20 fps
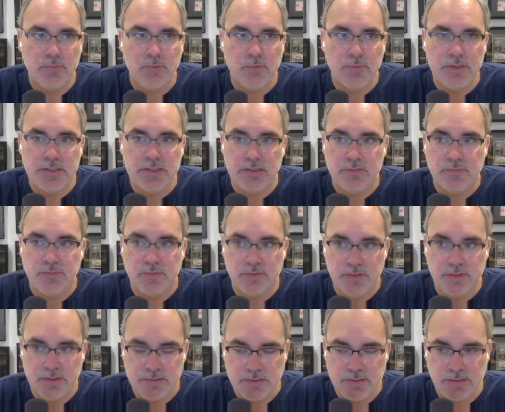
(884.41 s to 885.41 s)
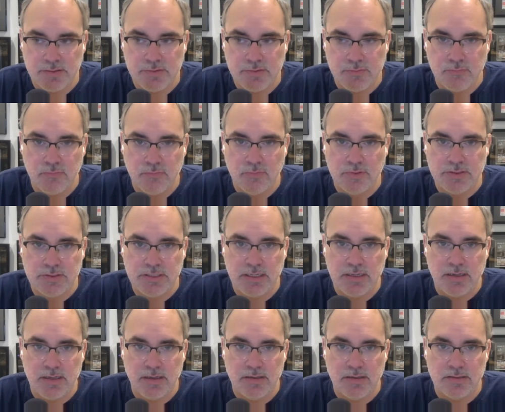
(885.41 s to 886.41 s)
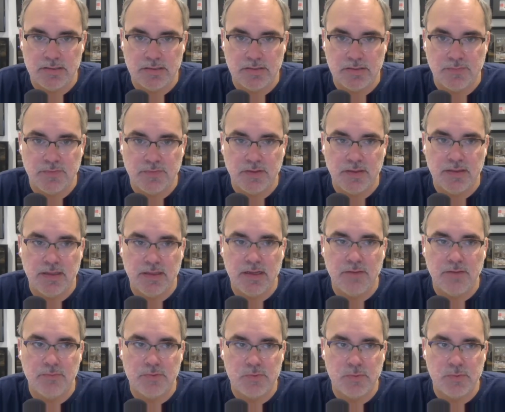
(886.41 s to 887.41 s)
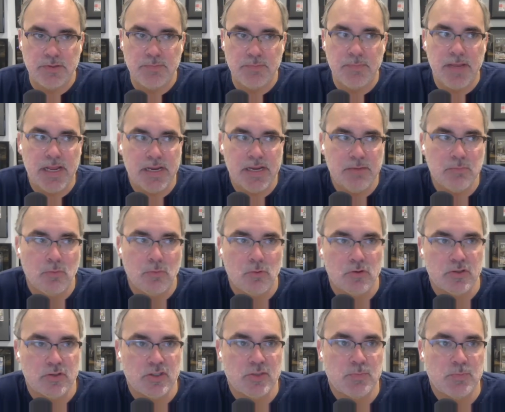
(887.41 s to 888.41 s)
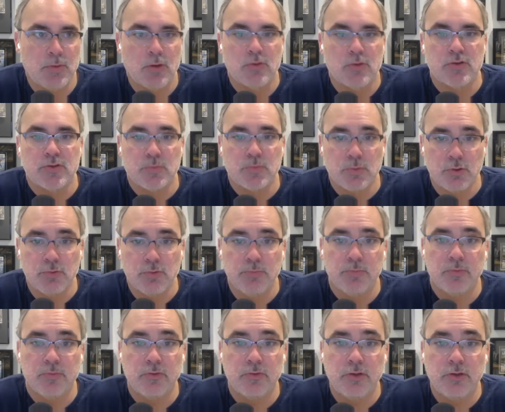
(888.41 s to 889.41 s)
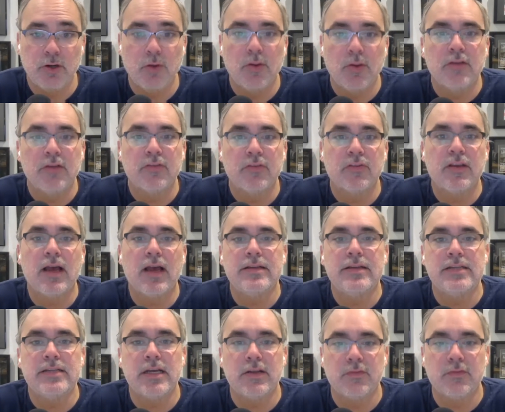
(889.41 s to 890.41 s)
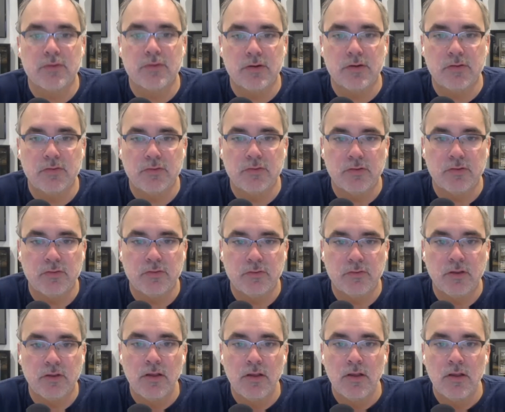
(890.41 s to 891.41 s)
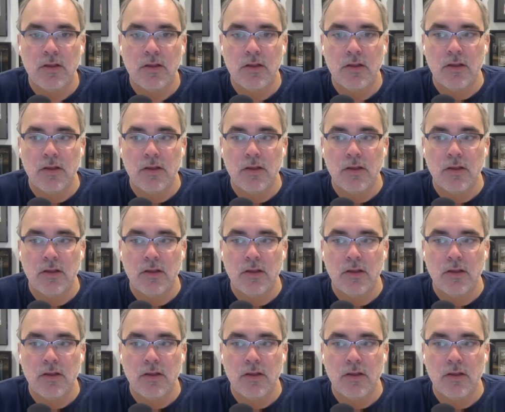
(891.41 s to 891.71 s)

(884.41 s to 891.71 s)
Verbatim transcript: what we did for things like screw attack and stuff like that was we made more sparse rooms, you know, like Skytown for instance. Yeah.